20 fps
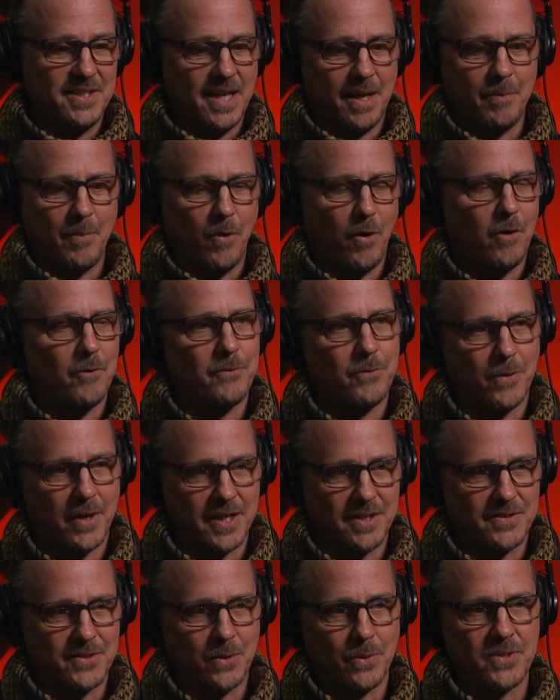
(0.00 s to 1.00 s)
I'm all for it.
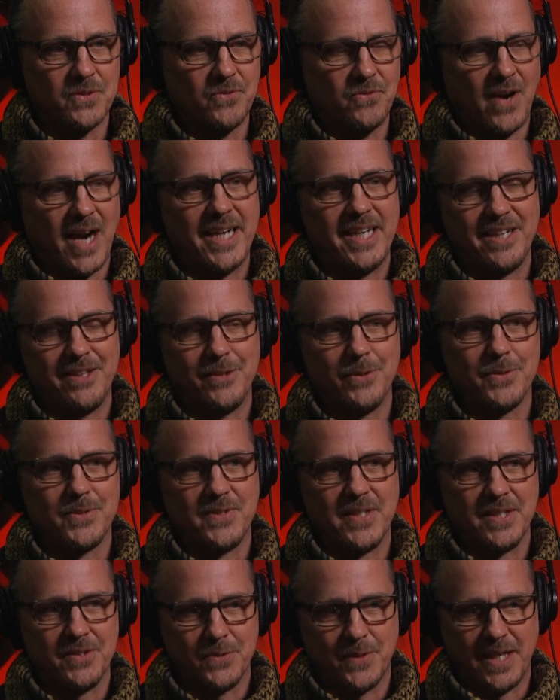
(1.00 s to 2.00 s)
So it's finding those
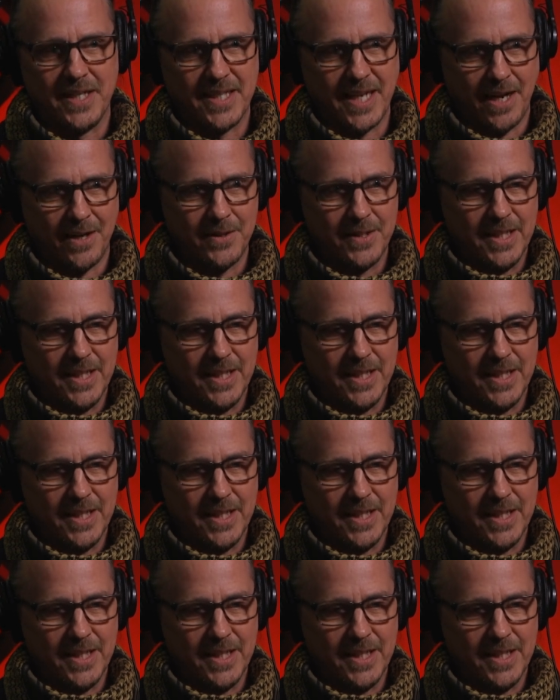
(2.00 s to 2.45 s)
things right now.